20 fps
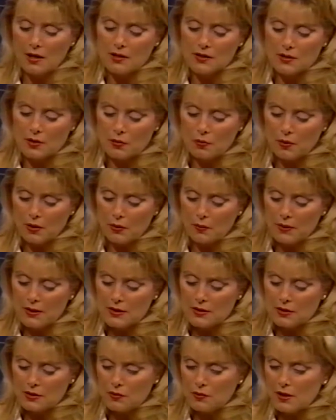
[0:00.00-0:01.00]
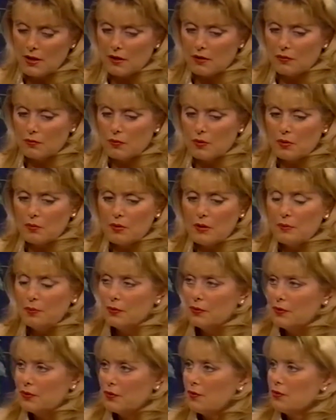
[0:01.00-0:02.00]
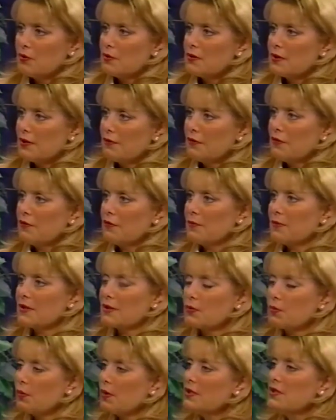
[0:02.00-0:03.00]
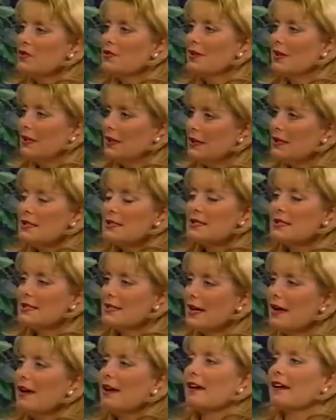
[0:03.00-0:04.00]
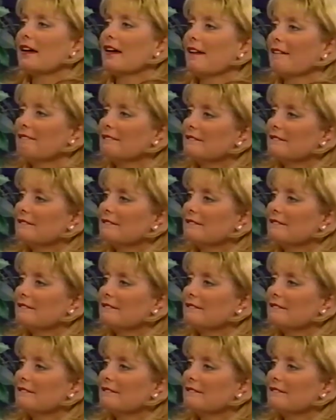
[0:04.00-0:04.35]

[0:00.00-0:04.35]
So what do we do here? What do people do who suffer from this? What do they need to take?